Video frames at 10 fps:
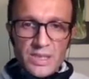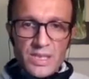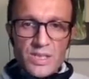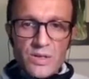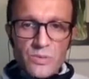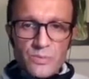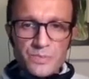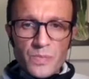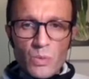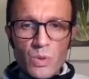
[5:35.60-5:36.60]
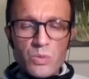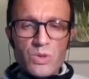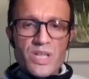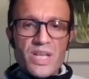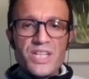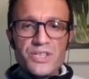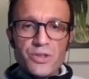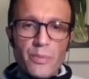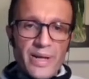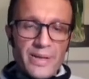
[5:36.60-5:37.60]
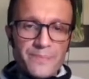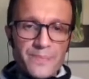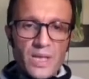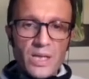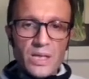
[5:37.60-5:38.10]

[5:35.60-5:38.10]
So what was the initial plan?